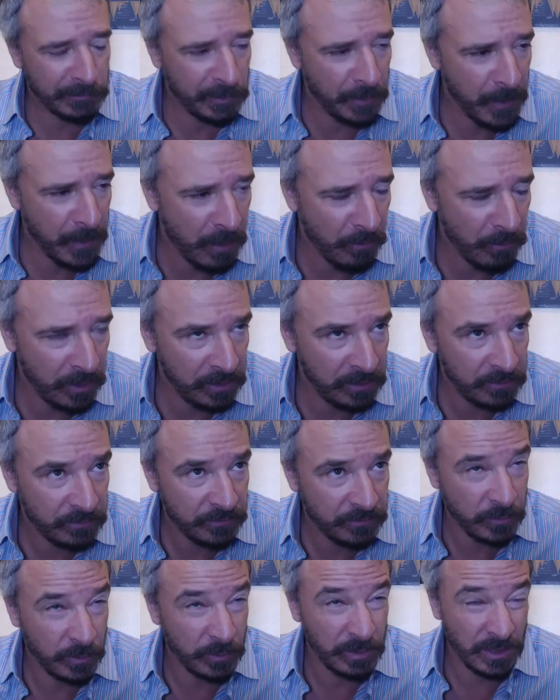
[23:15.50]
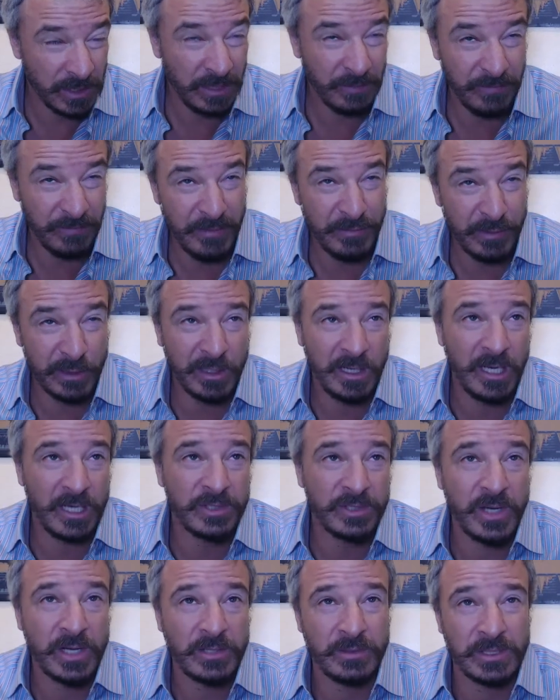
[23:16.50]
on that one to get 500
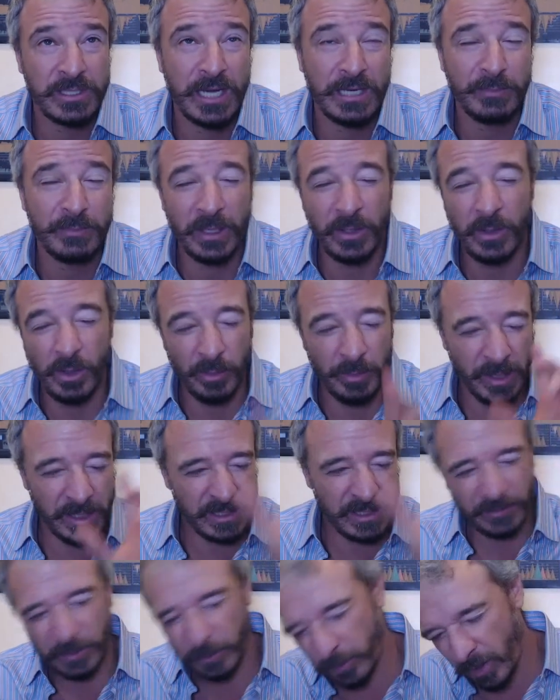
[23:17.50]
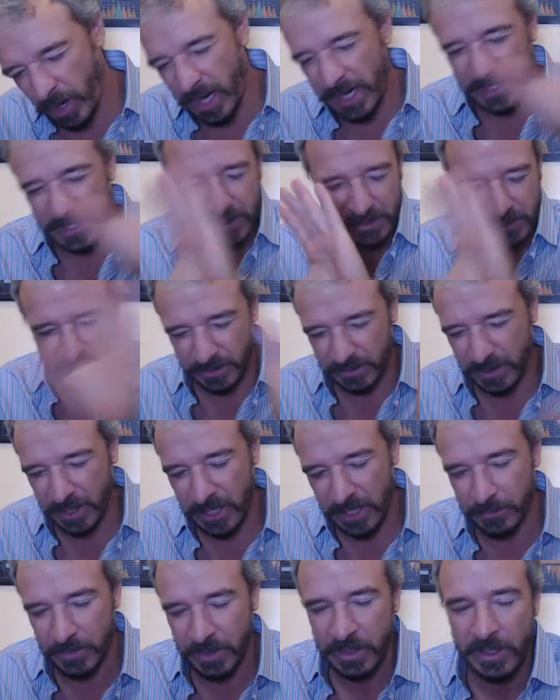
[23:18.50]
contracts was kind of my goal based off the price and at the
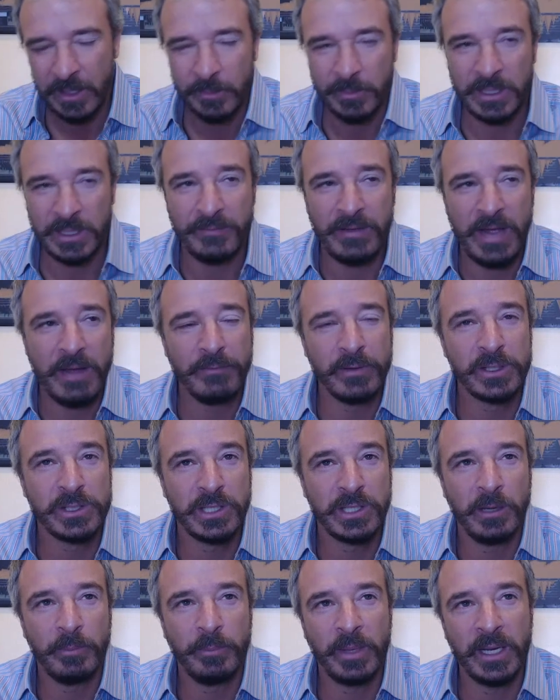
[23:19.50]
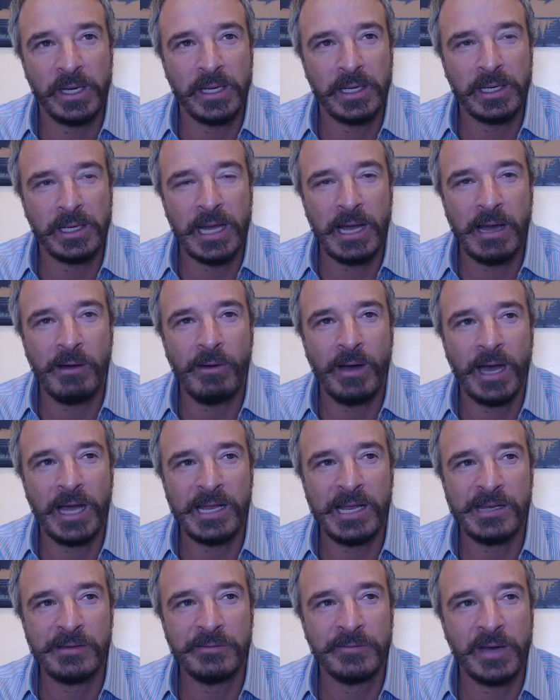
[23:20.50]
time, but I've averaged in a bit, and now
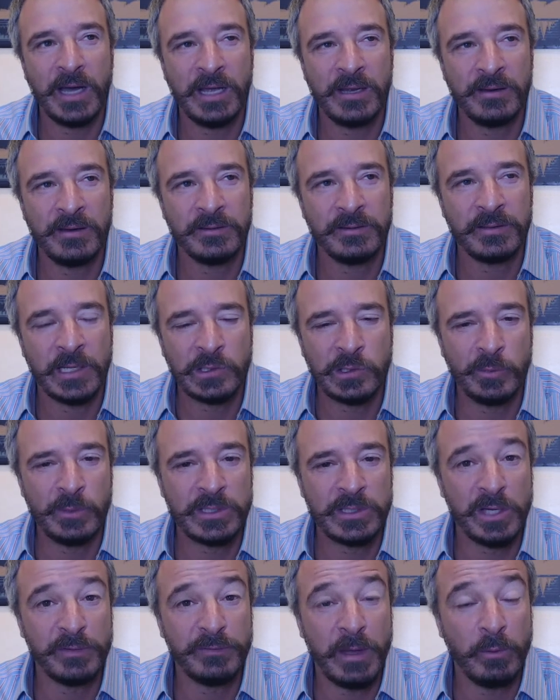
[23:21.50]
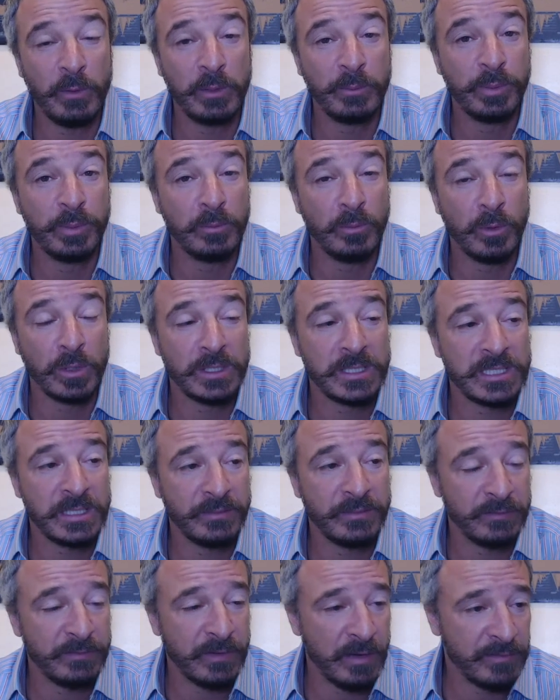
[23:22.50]
I told myself I wouldn't put more than
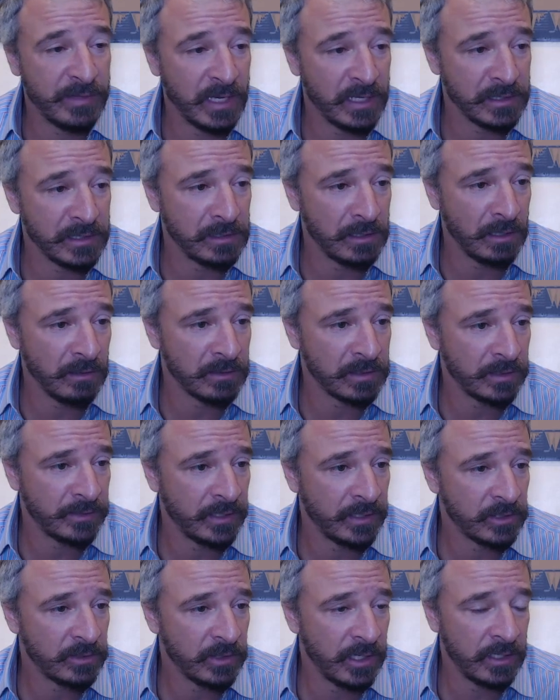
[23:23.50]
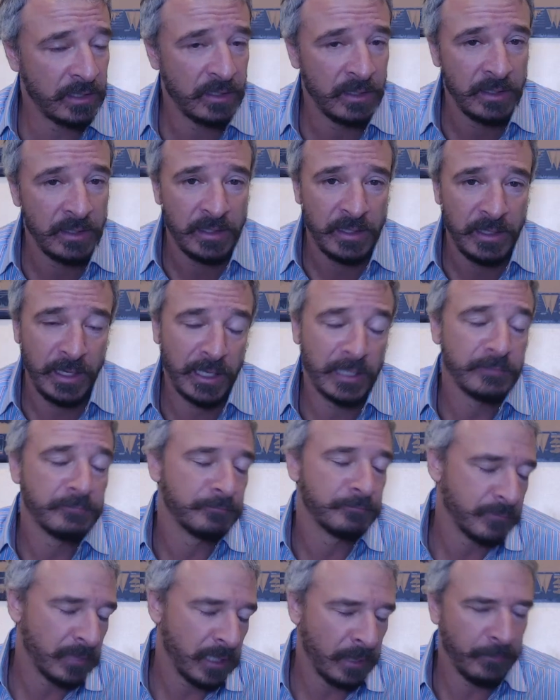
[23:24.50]
$75,000 on that trade,
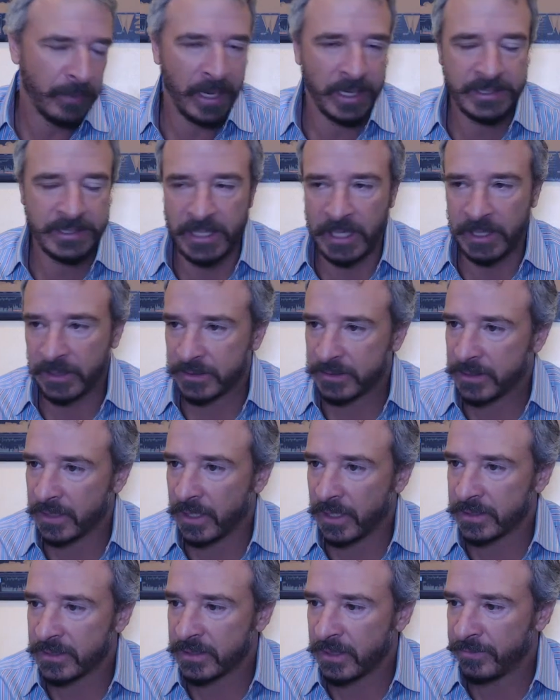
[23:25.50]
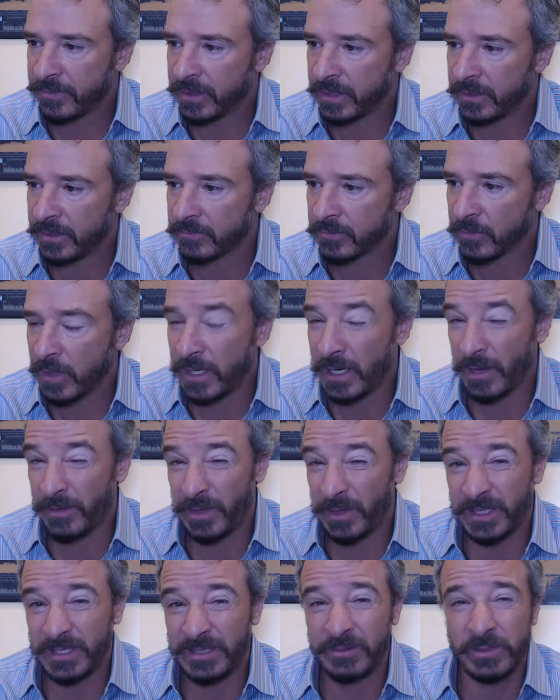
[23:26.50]
and I maxed out at 70. Right now I
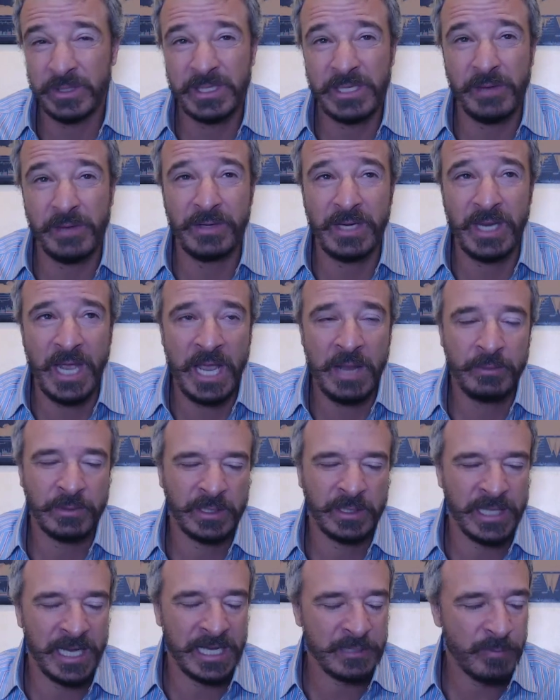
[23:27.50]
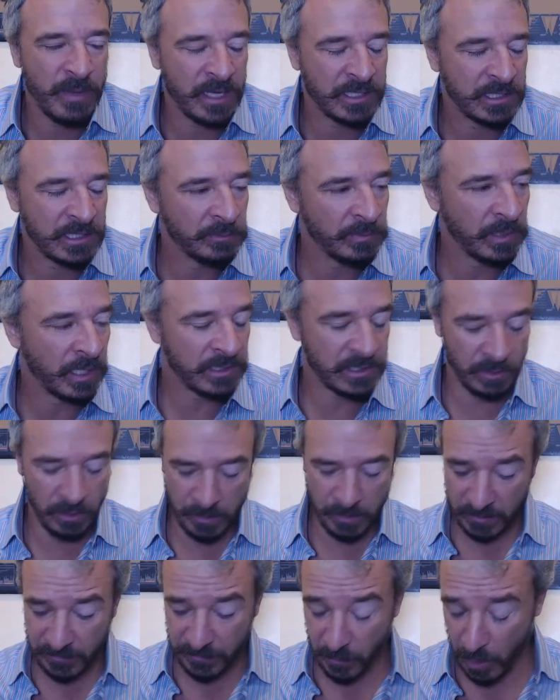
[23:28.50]
think it was 78 with the last batch I bought. So
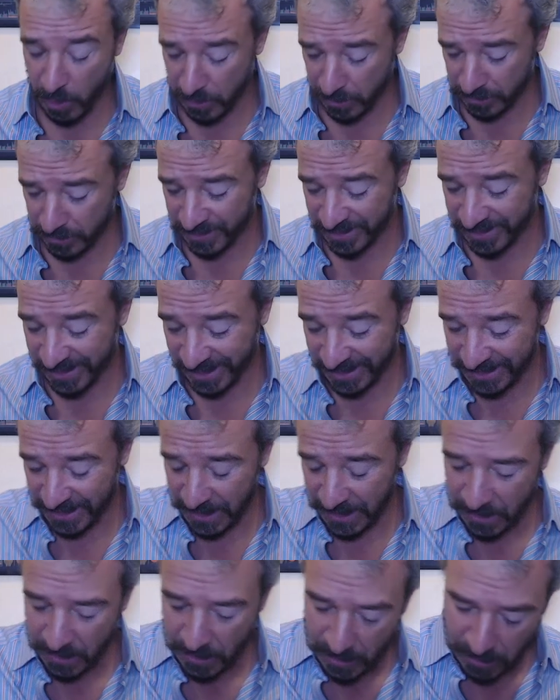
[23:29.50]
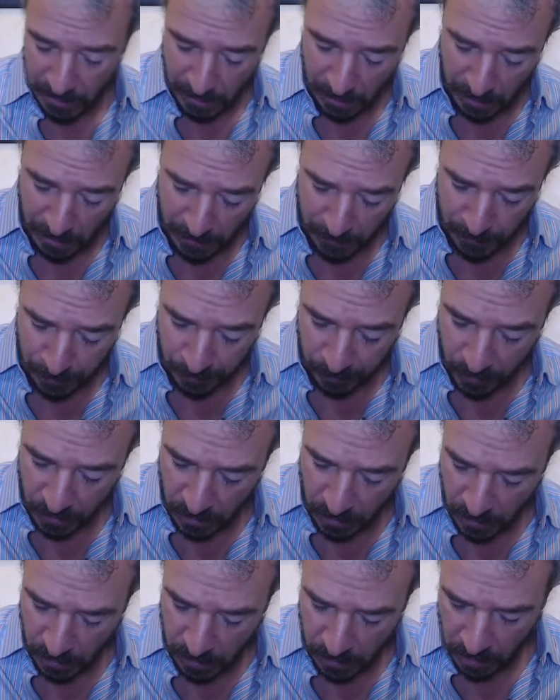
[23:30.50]
I'm at 460
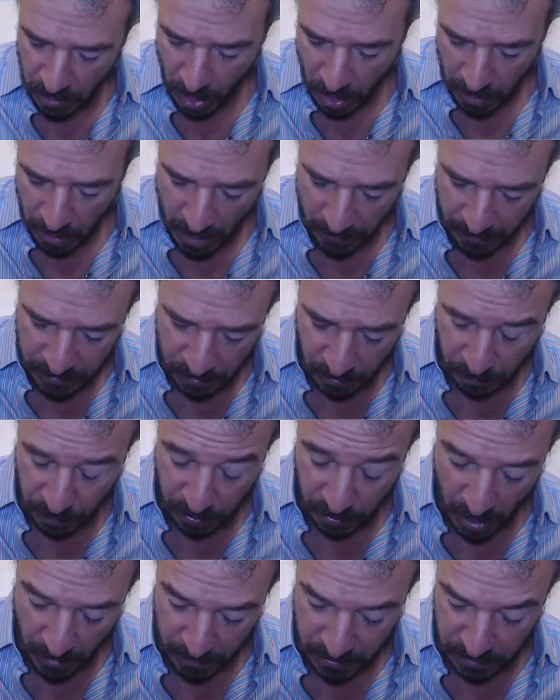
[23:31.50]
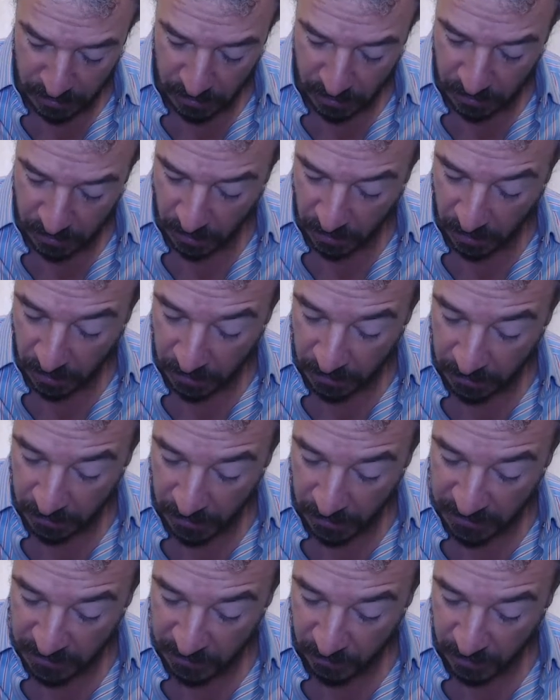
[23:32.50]
call option or put options on
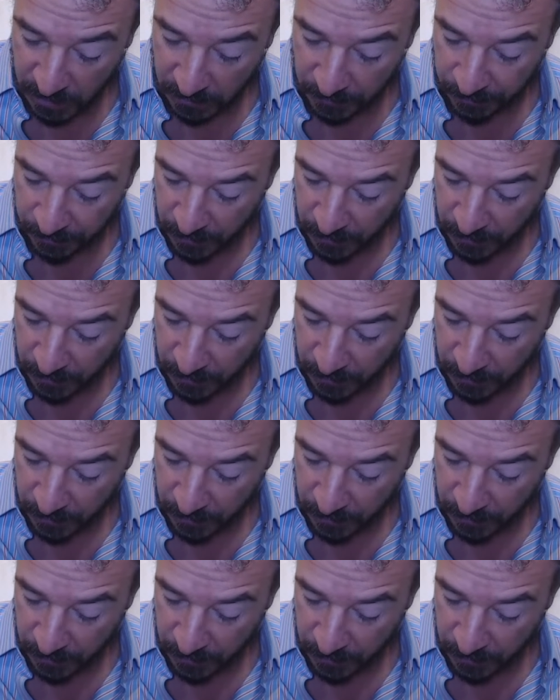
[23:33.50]
S&P.